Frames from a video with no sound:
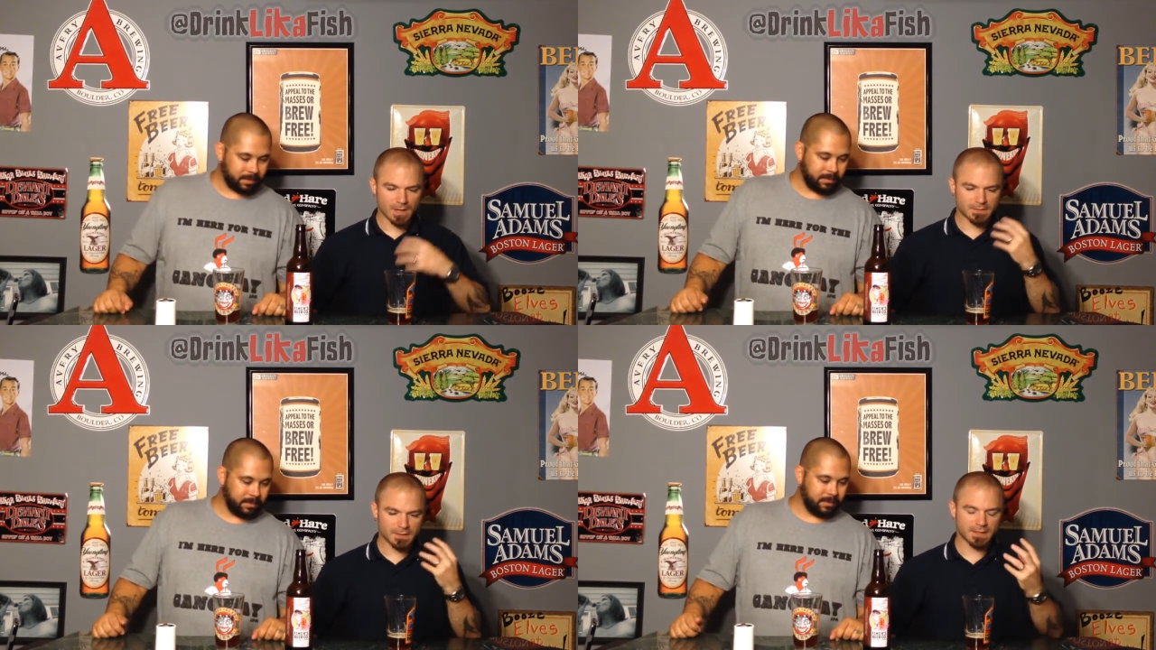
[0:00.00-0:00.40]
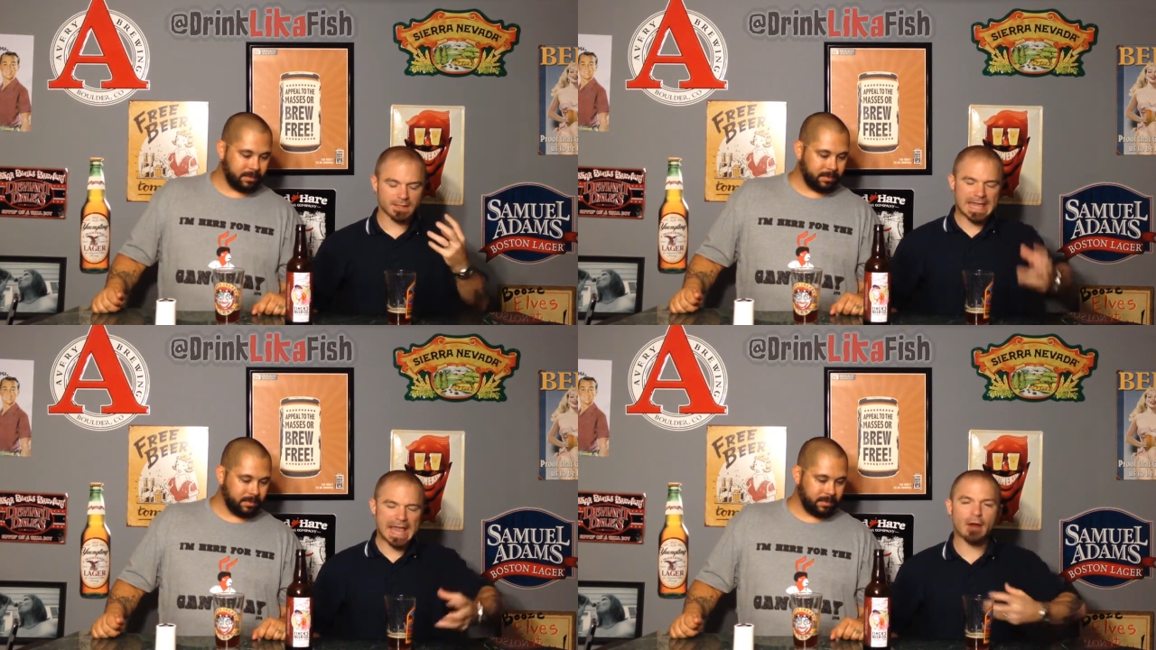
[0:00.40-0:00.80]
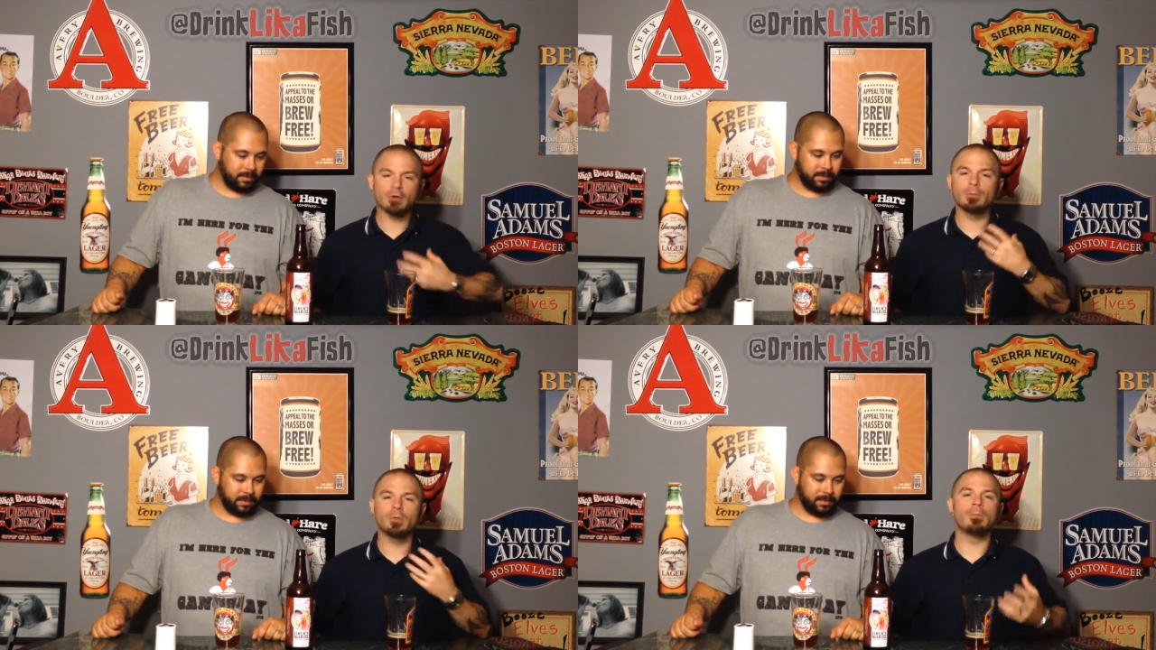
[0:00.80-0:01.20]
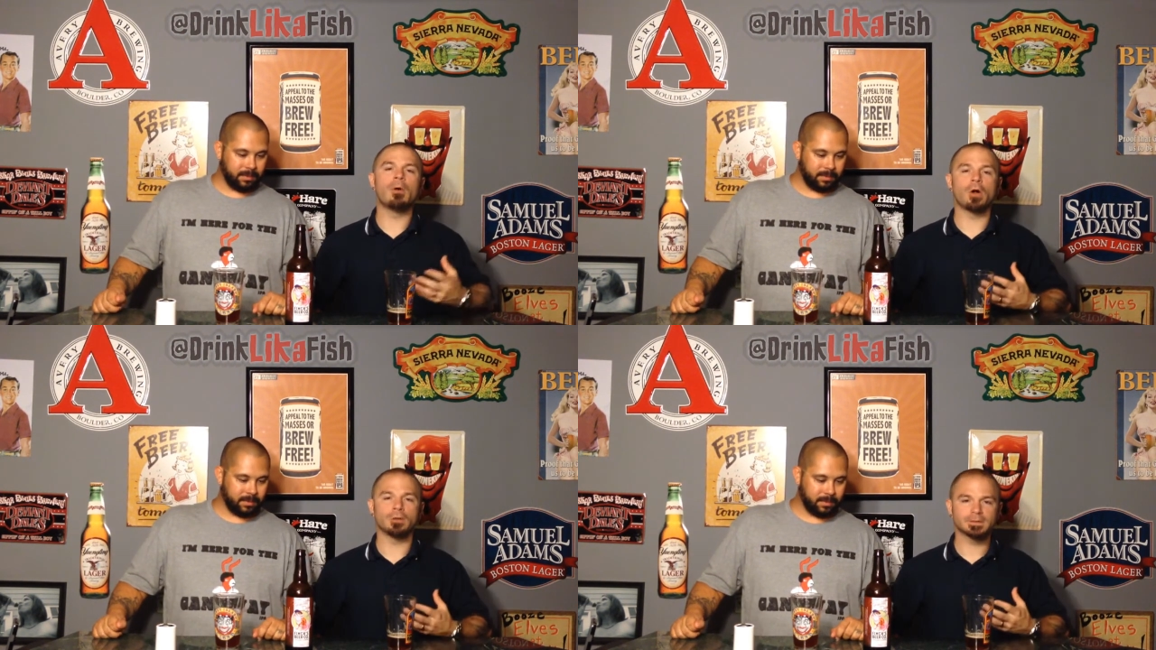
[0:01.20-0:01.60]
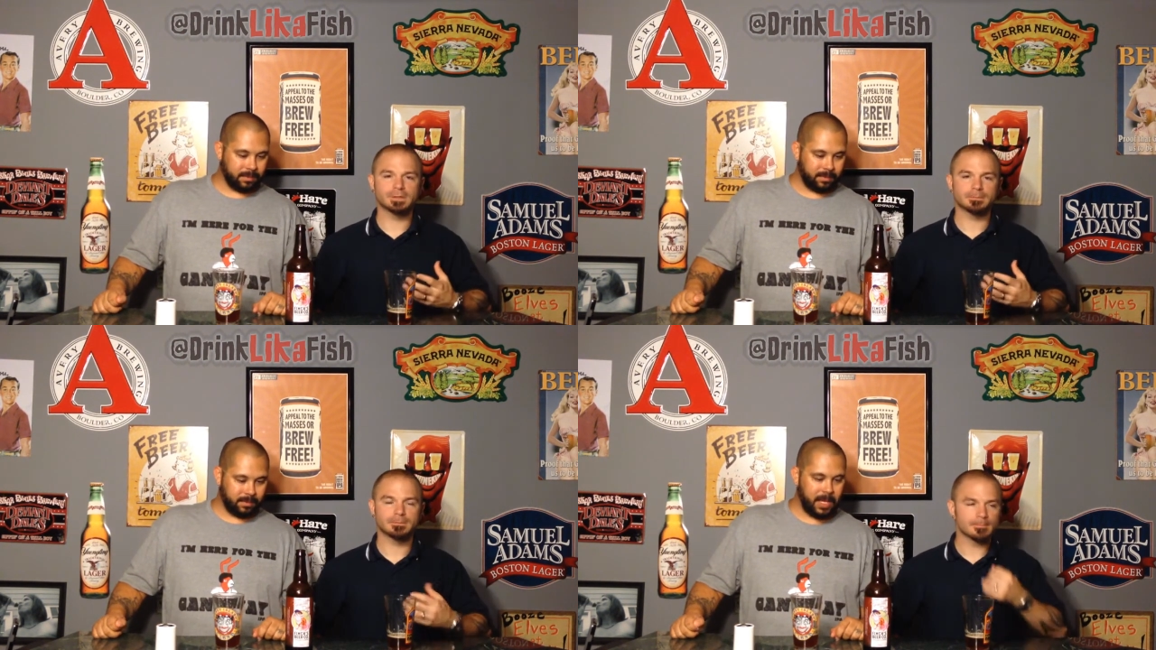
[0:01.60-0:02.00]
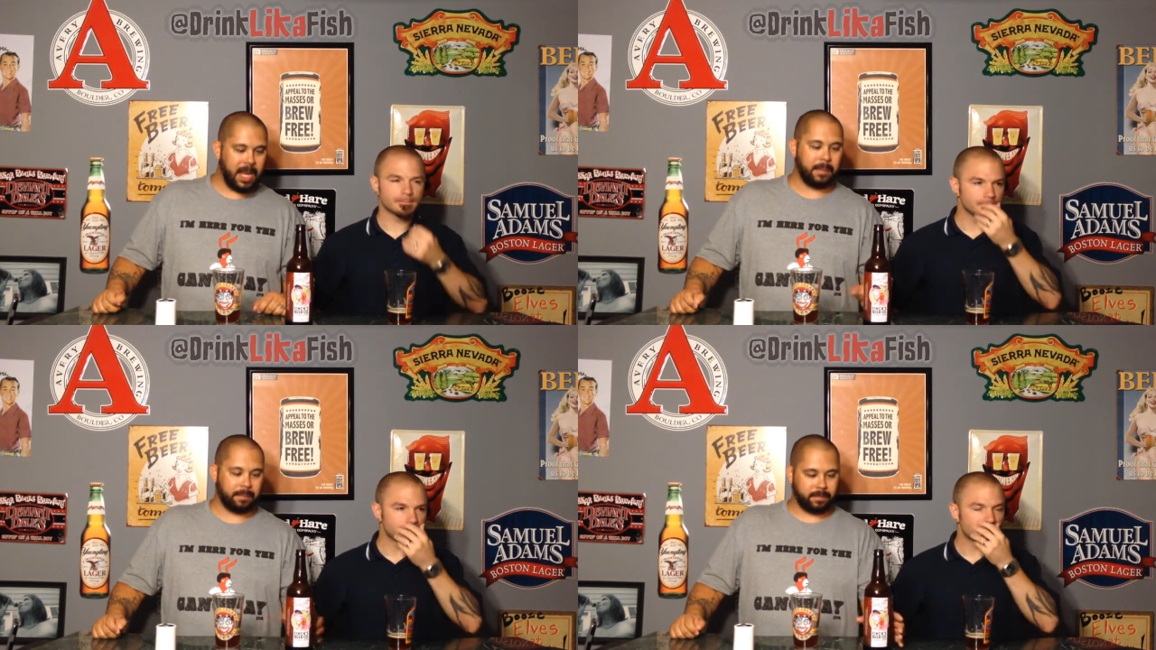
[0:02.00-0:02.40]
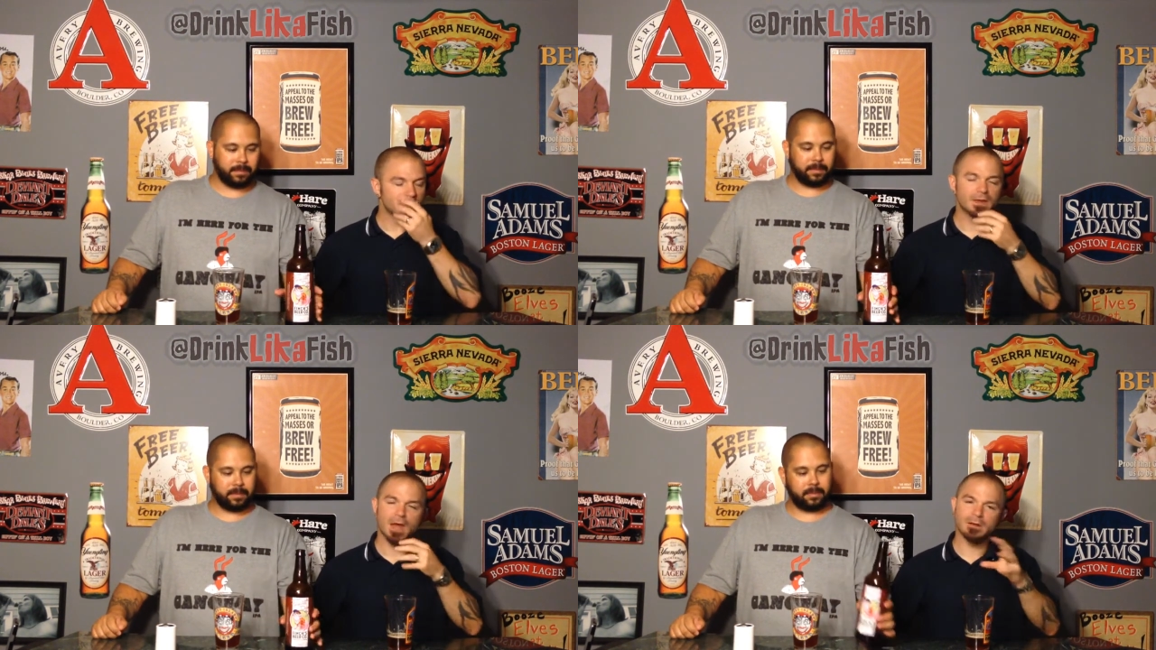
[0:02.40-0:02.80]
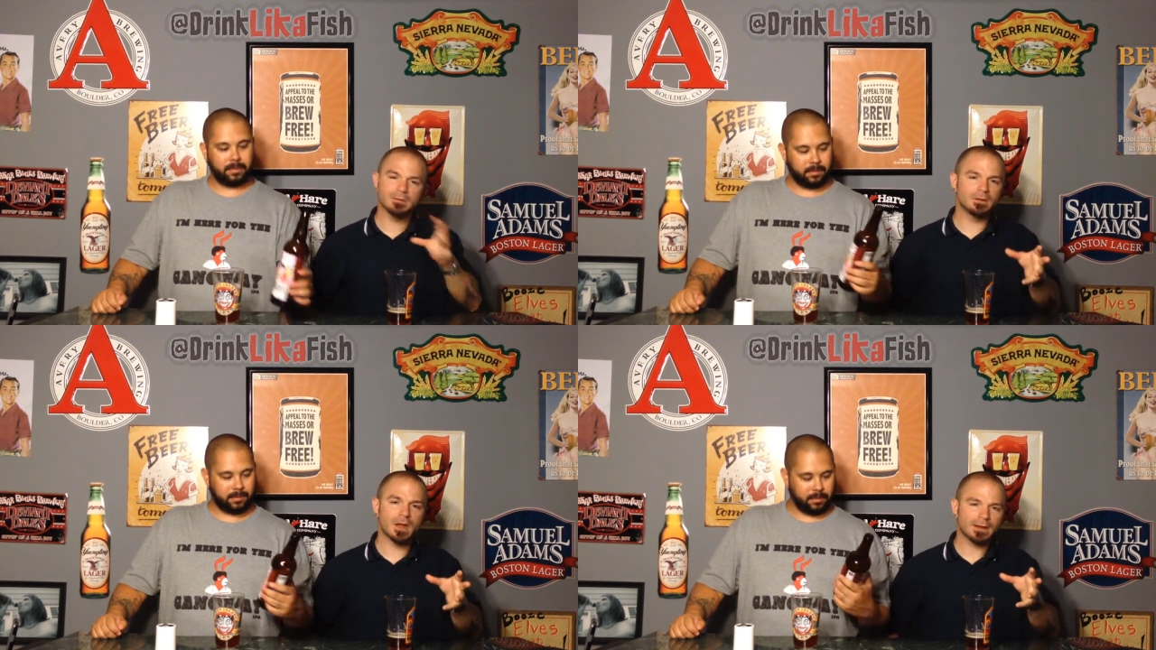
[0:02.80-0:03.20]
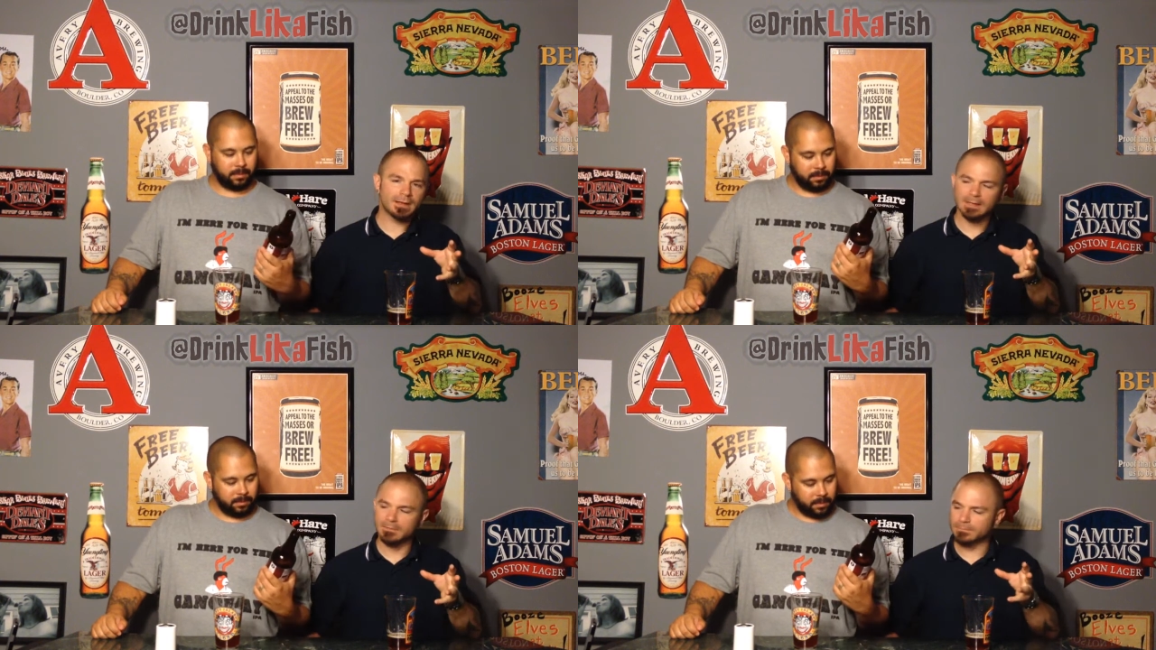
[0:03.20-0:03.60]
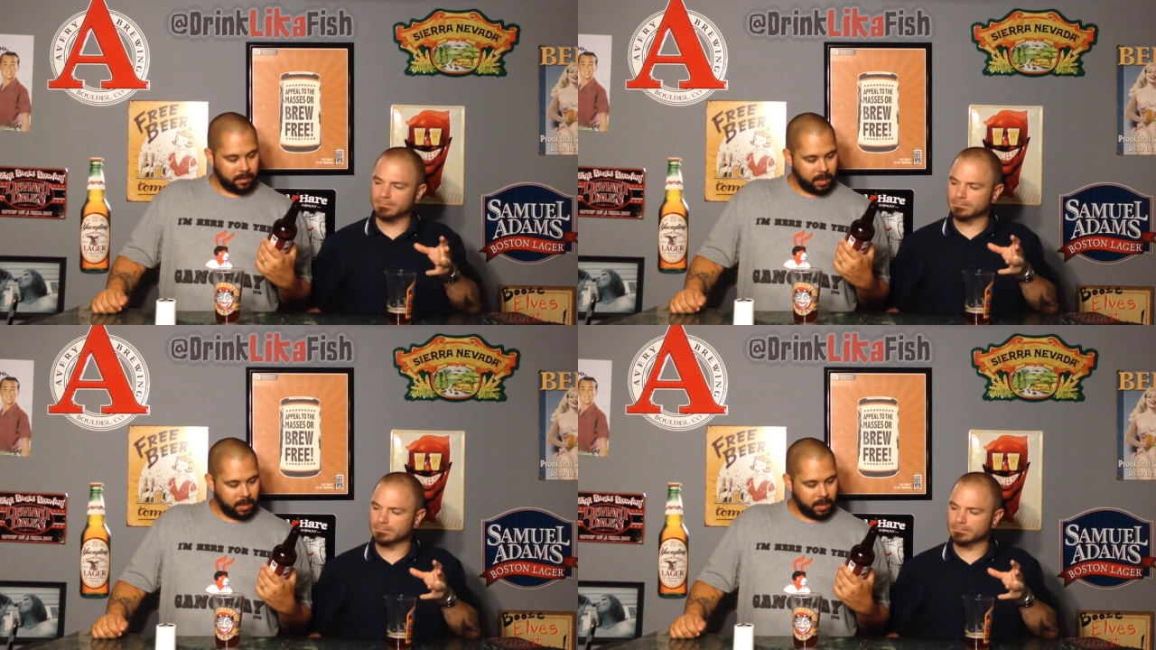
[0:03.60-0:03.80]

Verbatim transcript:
Speaker 1: it's like a caramel malt. Yeah. Not not any